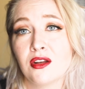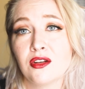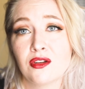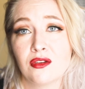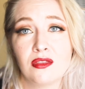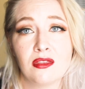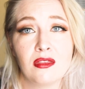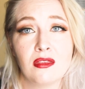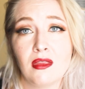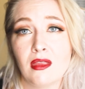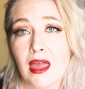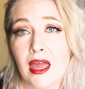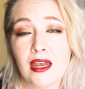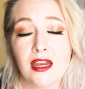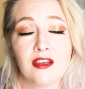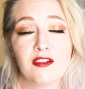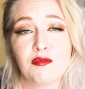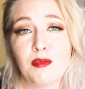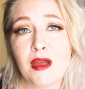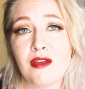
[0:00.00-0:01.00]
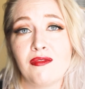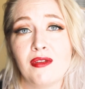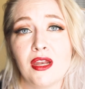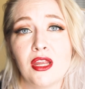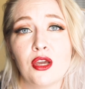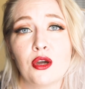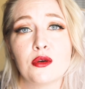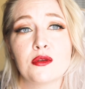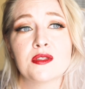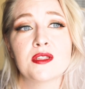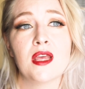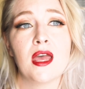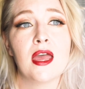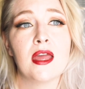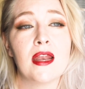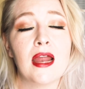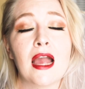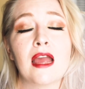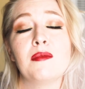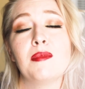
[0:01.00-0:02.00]
under any of my videos,
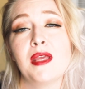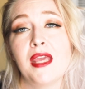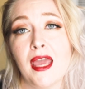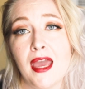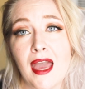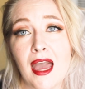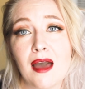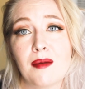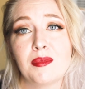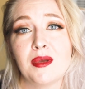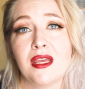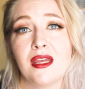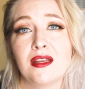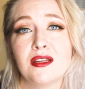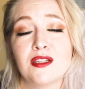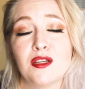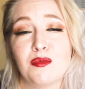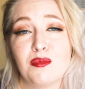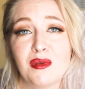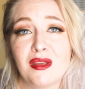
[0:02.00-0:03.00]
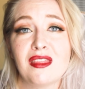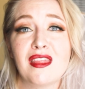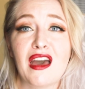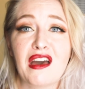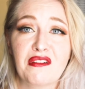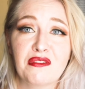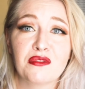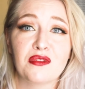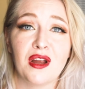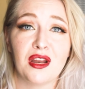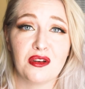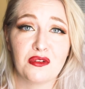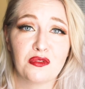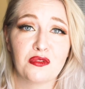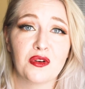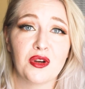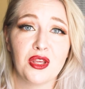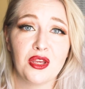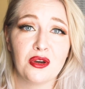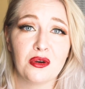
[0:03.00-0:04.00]
and I'd be happy to be that friend
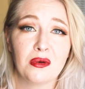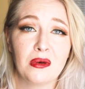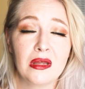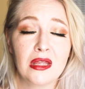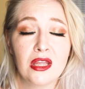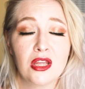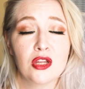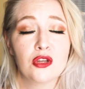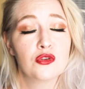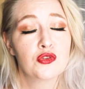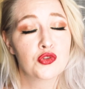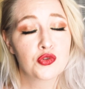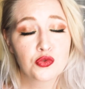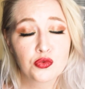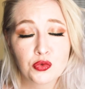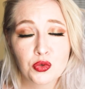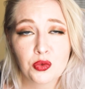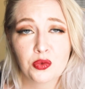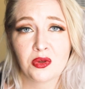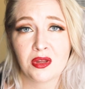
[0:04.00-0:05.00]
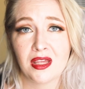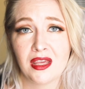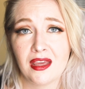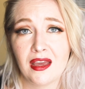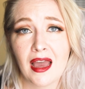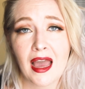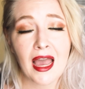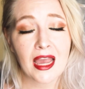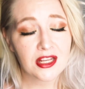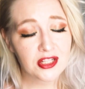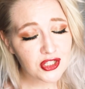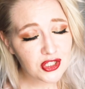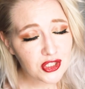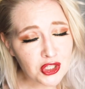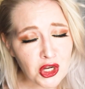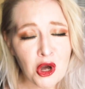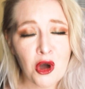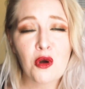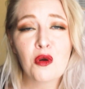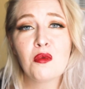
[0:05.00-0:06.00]
for you. Truly, I
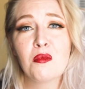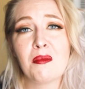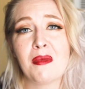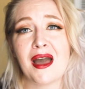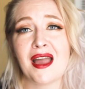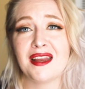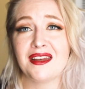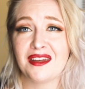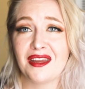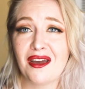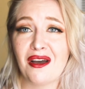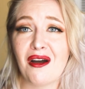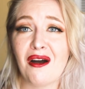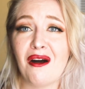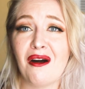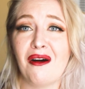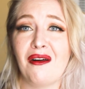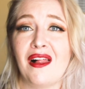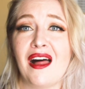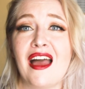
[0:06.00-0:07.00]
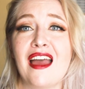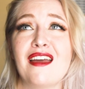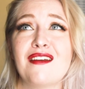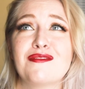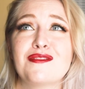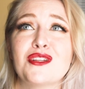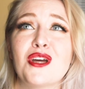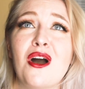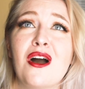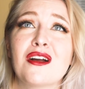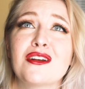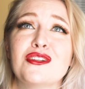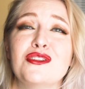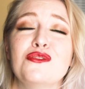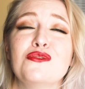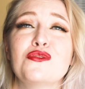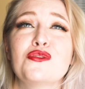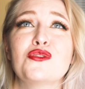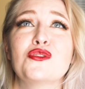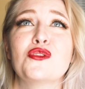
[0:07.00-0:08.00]
don't mind at all. I have talked
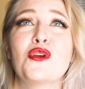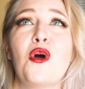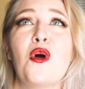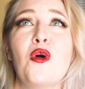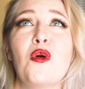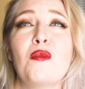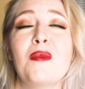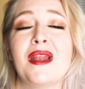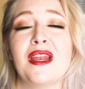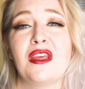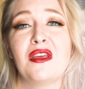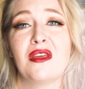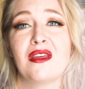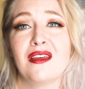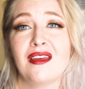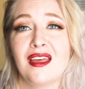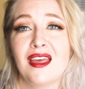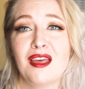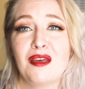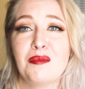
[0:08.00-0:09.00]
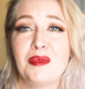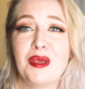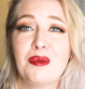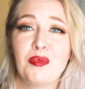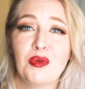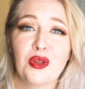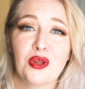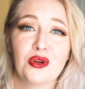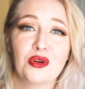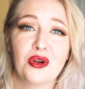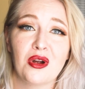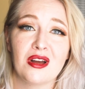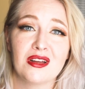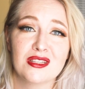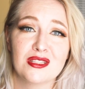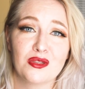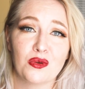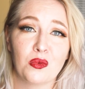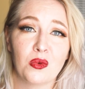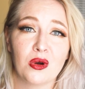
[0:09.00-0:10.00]
to so many people
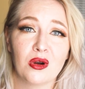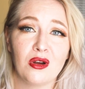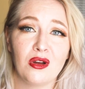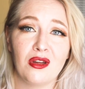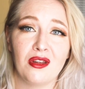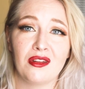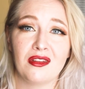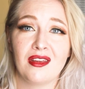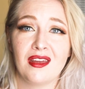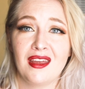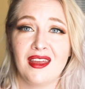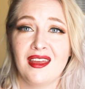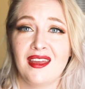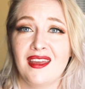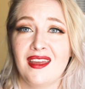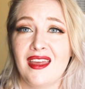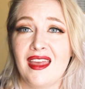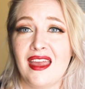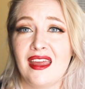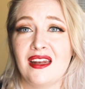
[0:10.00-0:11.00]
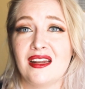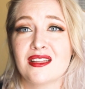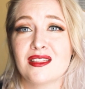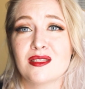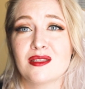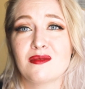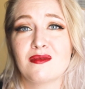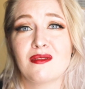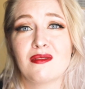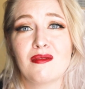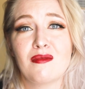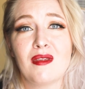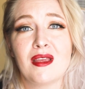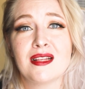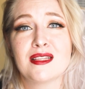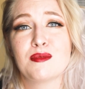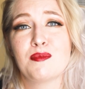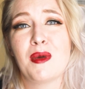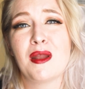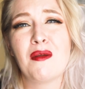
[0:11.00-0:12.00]
across the world, and it's
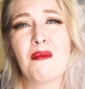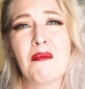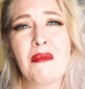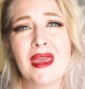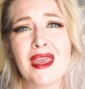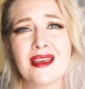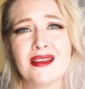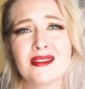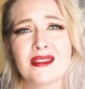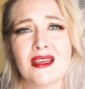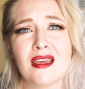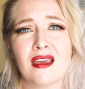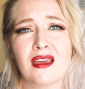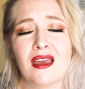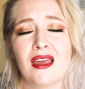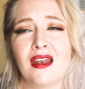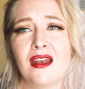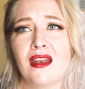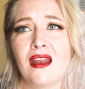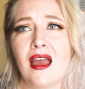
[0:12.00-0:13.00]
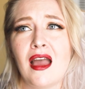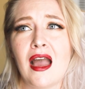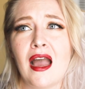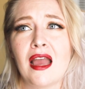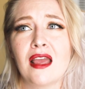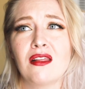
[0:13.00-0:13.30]
been amazing, and